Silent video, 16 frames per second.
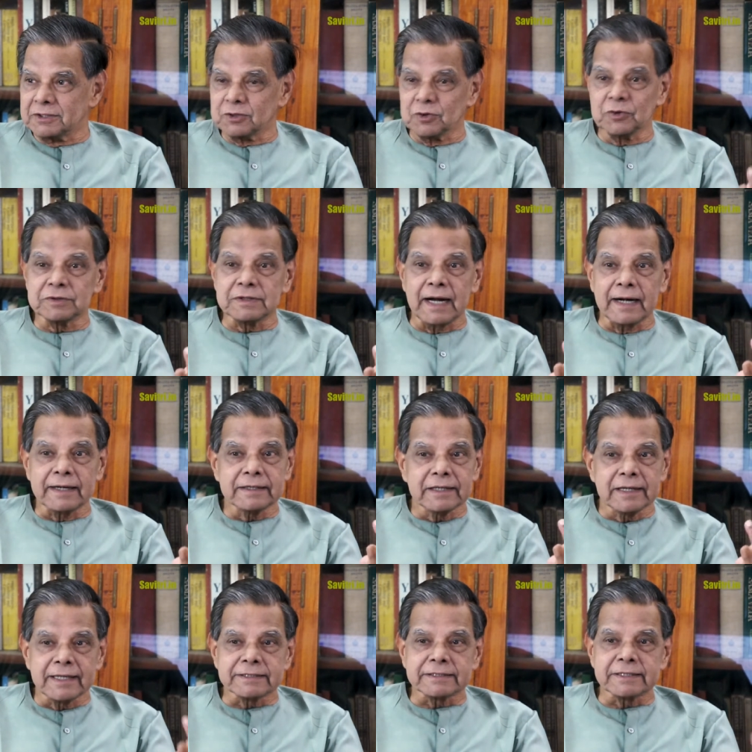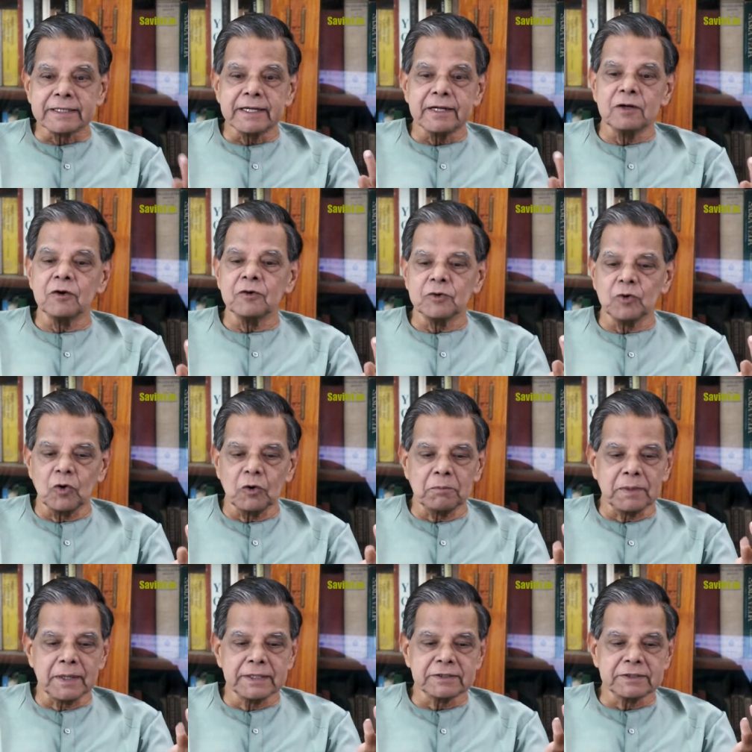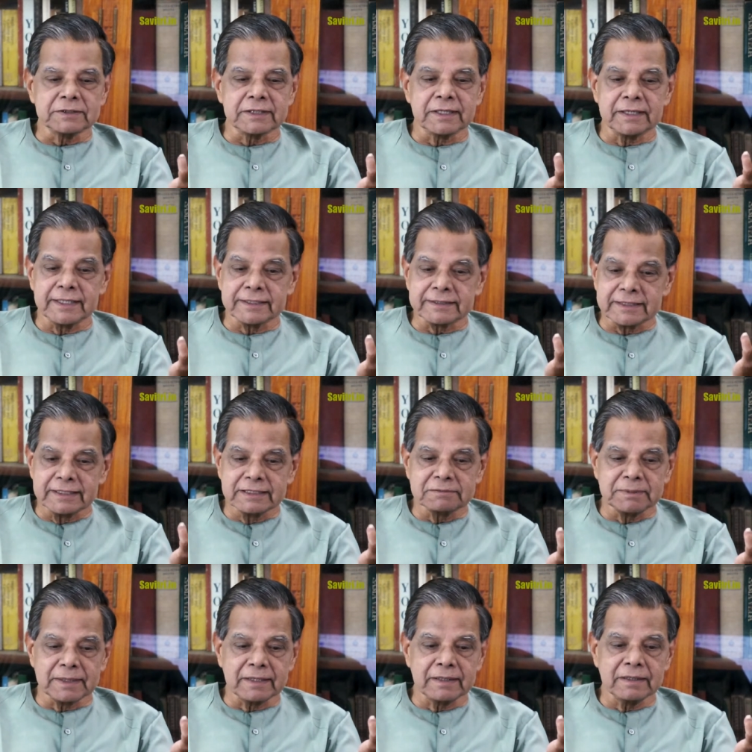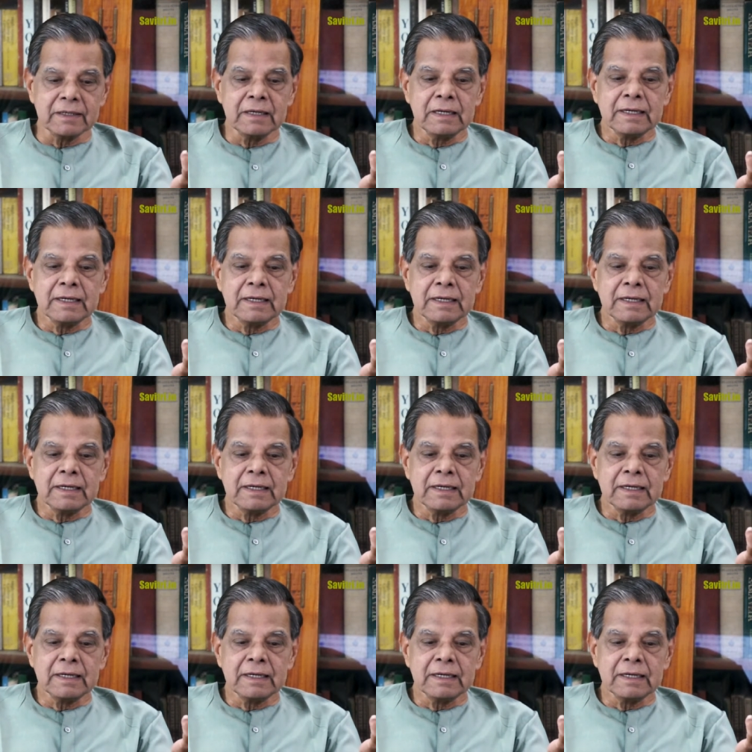So that is the destiny of the whole place, The destiny pain.